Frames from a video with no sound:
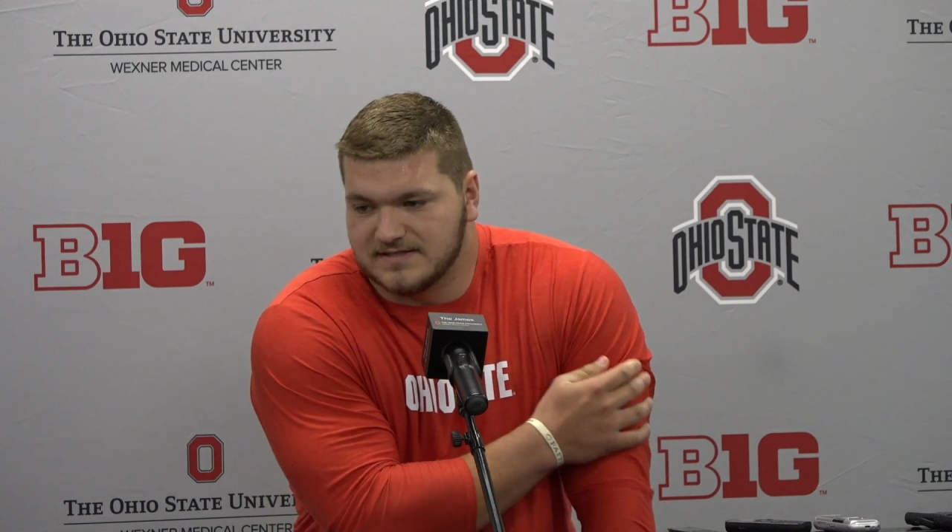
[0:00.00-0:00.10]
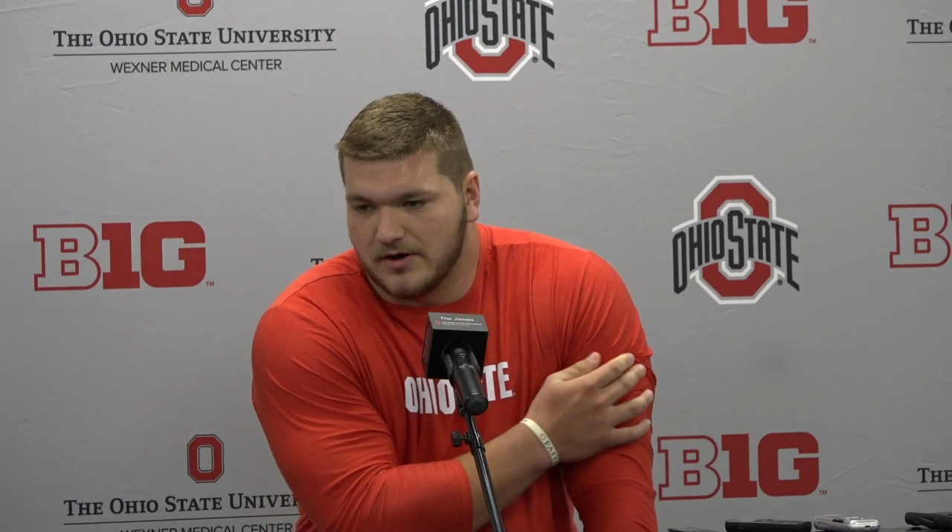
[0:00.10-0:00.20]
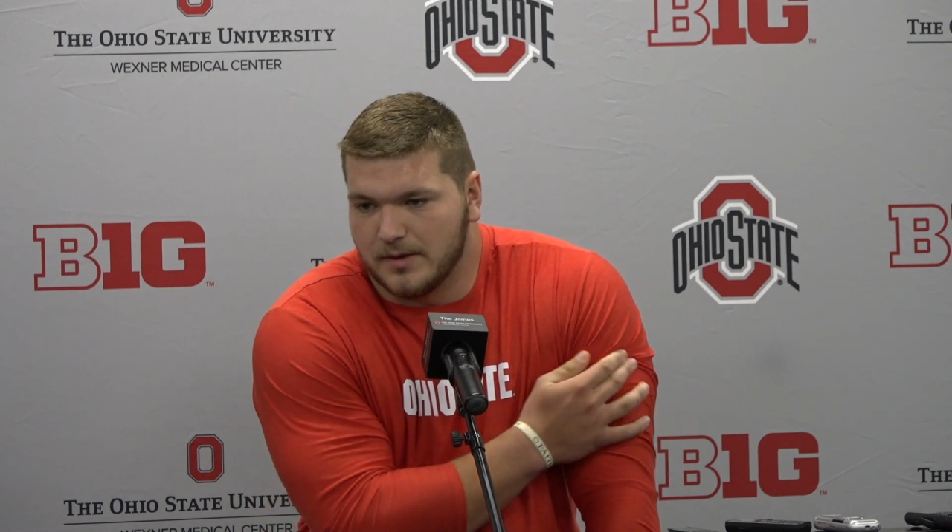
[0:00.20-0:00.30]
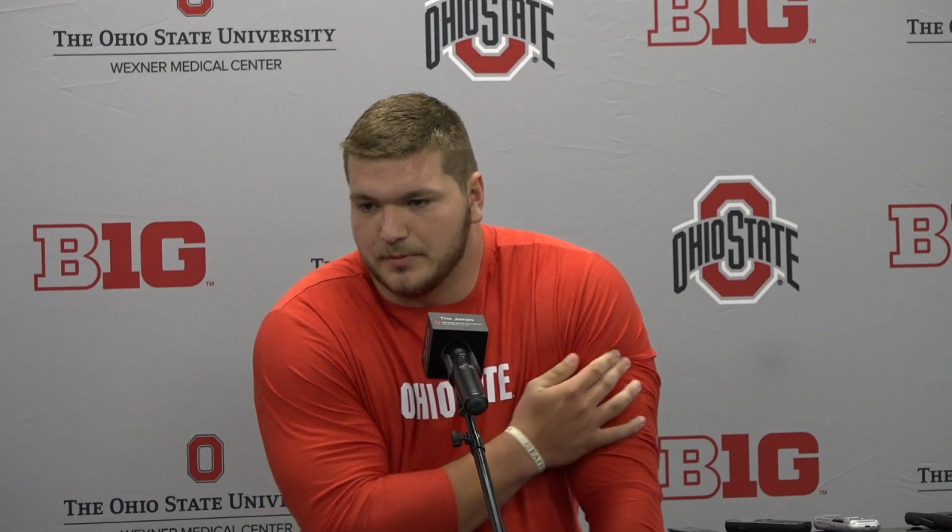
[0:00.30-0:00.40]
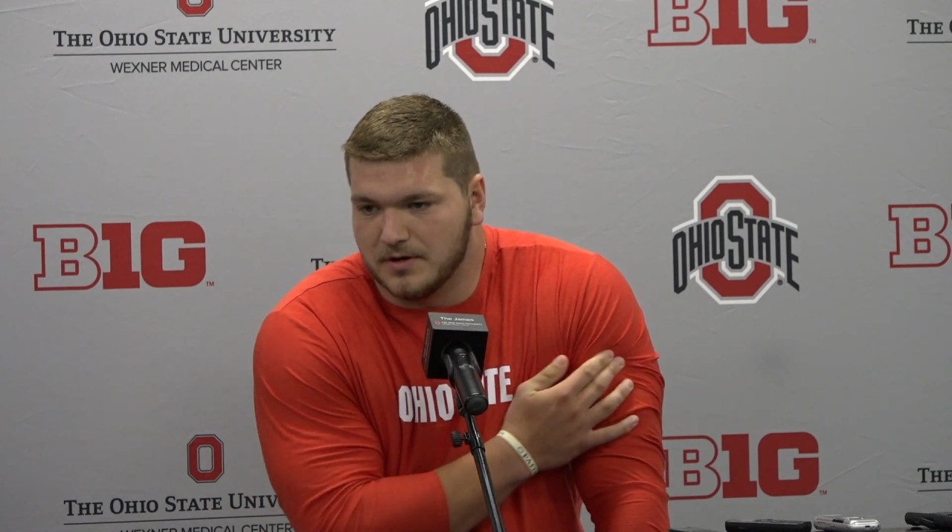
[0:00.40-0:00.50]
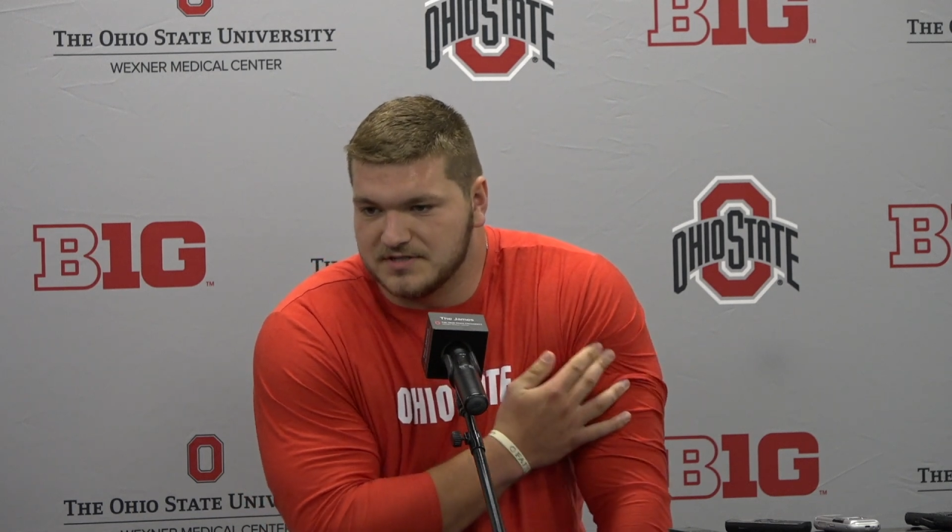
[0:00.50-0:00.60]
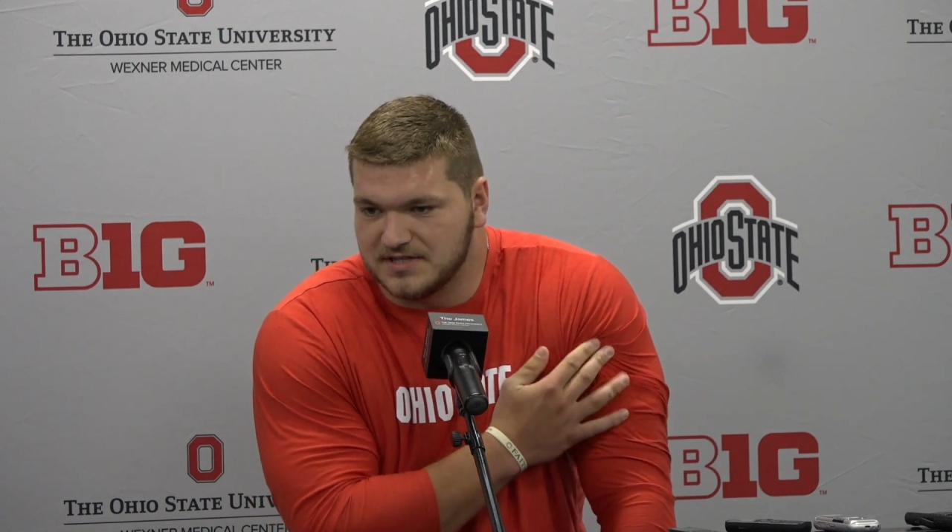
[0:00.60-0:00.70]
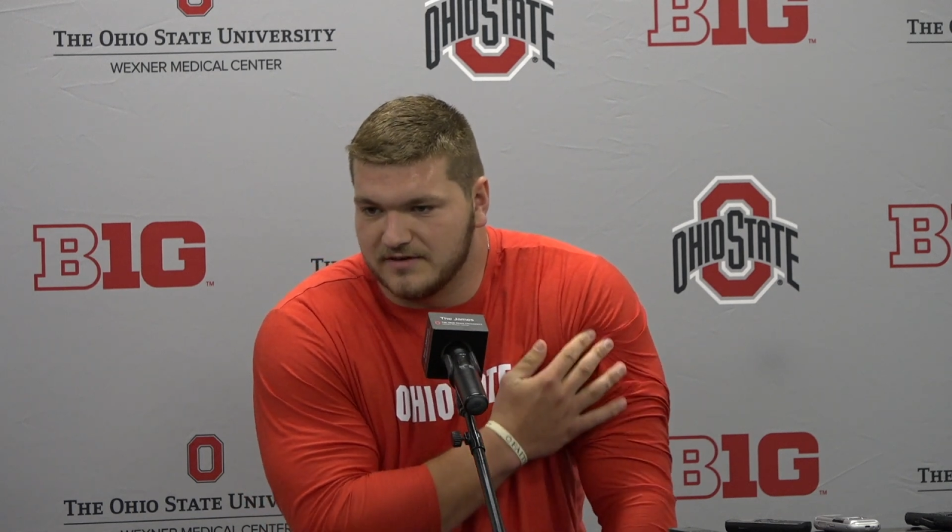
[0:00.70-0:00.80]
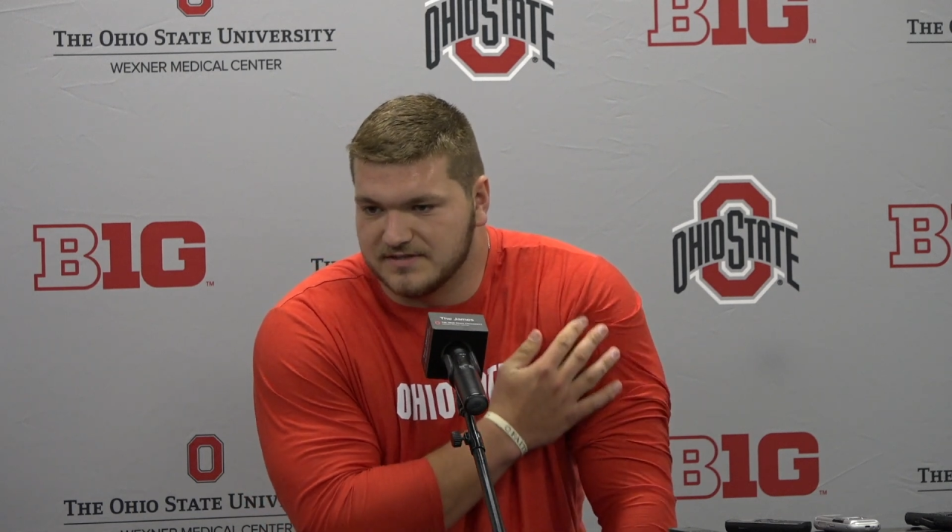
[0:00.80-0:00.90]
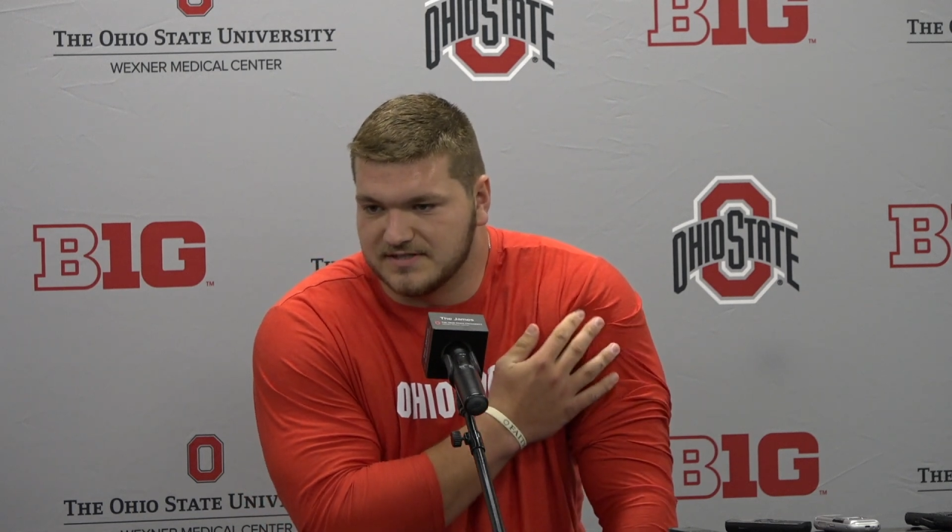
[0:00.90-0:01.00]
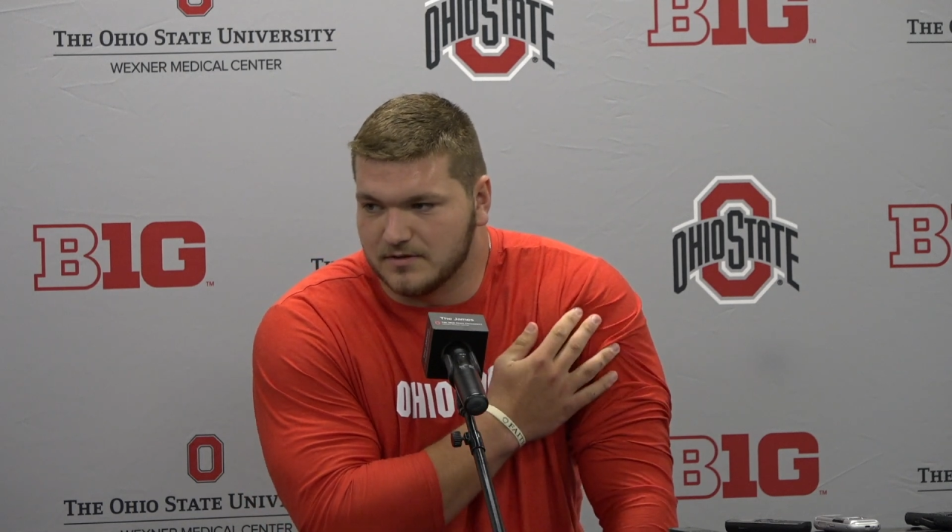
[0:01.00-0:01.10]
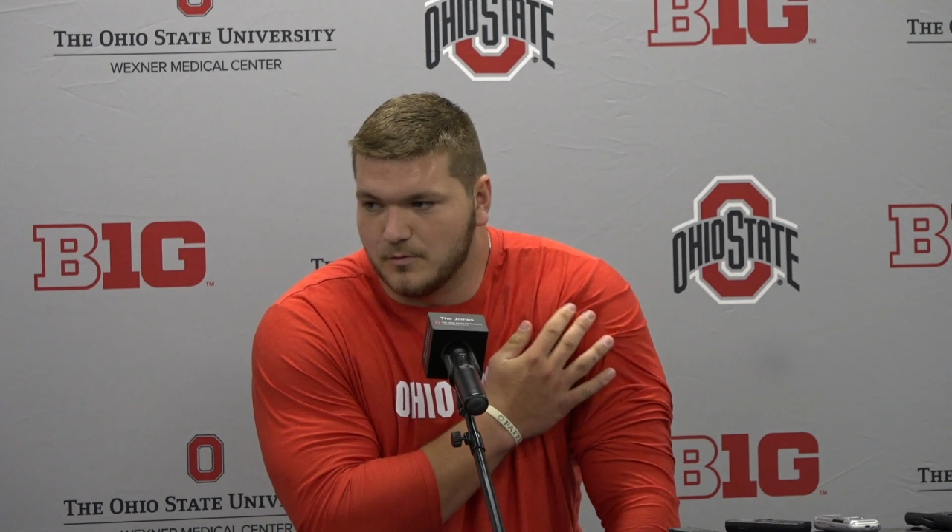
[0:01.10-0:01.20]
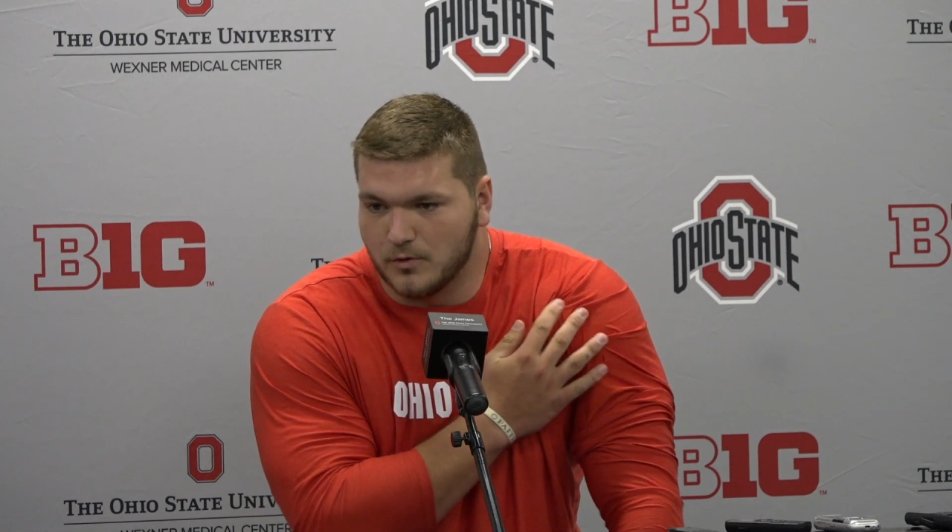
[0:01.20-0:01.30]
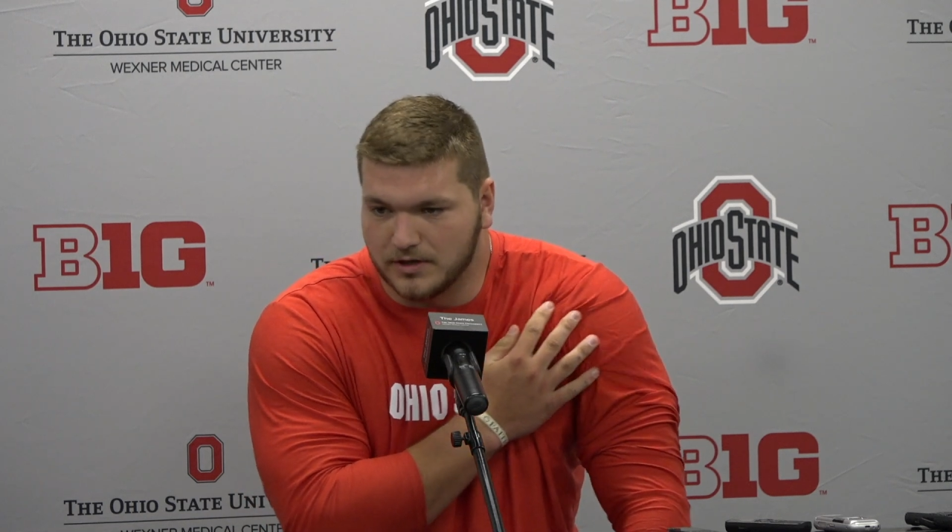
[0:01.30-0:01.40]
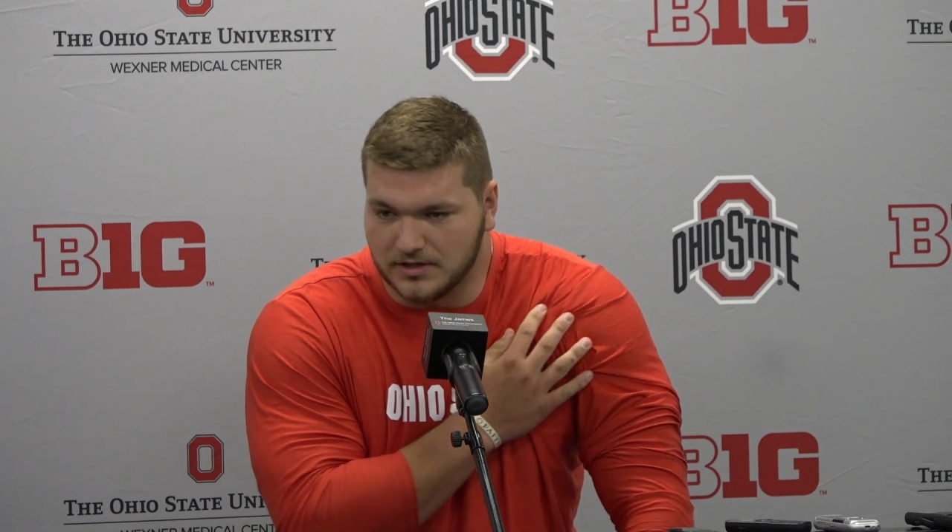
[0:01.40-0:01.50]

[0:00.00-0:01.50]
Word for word: how I approached it every single morning.